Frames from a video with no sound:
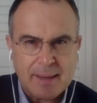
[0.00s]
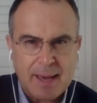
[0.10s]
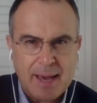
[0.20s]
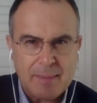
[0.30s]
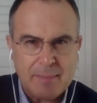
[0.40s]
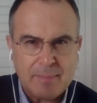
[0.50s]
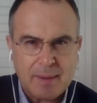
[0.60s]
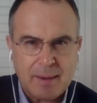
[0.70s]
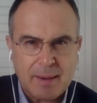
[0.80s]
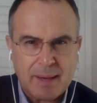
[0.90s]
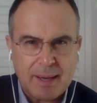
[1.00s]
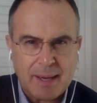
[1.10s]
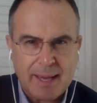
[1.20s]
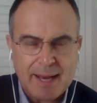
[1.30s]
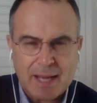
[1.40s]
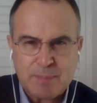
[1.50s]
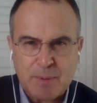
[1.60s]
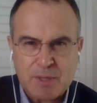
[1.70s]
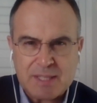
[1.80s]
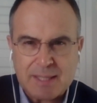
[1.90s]
Again, I
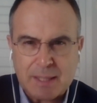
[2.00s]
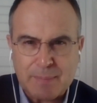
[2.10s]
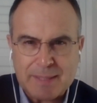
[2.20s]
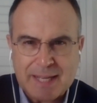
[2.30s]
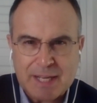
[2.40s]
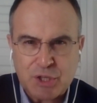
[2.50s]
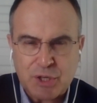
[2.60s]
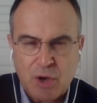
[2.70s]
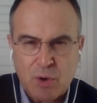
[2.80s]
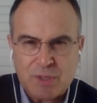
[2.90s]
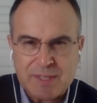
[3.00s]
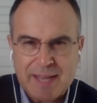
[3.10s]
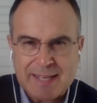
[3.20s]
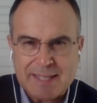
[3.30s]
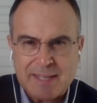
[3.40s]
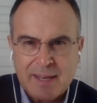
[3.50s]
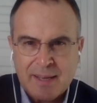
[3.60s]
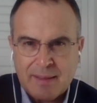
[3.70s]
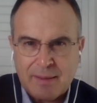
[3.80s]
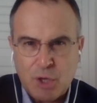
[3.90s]
suppose it's a little bit touch and go, because that is,
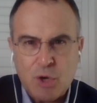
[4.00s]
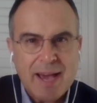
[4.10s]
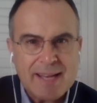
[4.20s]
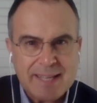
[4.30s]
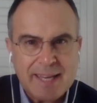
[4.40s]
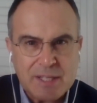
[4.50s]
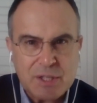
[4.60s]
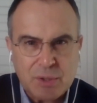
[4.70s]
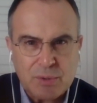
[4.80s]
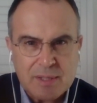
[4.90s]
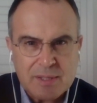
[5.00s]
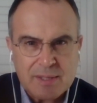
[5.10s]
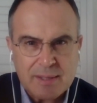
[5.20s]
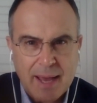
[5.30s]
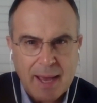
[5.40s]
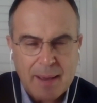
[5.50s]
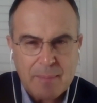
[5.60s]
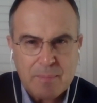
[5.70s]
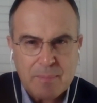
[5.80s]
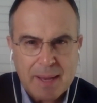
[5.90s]
the UK is keen to do this,
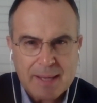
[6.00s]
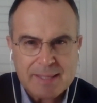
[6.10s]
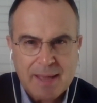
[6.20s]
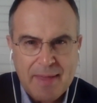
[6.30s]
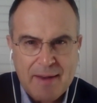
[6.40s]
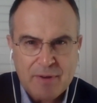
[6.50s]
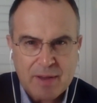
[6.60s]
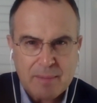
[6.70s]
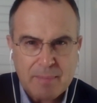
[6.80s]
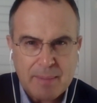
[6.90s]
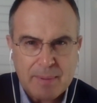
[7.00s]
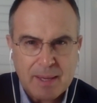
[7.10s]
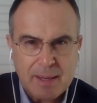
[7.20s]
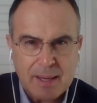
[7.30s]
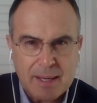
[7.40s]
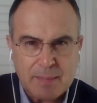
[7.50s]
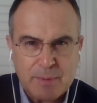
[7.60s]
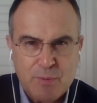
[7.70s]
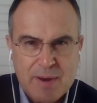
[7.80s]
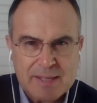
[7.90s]
but South Africa may be a little
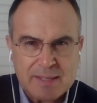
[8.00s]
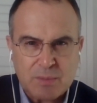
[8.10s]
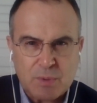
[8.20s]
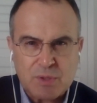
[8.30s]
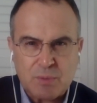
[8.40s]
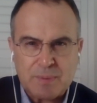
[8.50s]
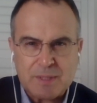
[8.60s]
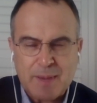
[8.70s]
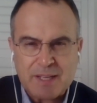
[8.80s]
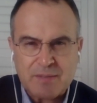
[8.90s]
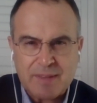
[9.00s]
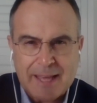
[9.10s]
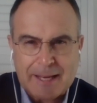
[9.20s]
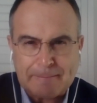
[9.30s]
bit reticent. What's your perspective on that?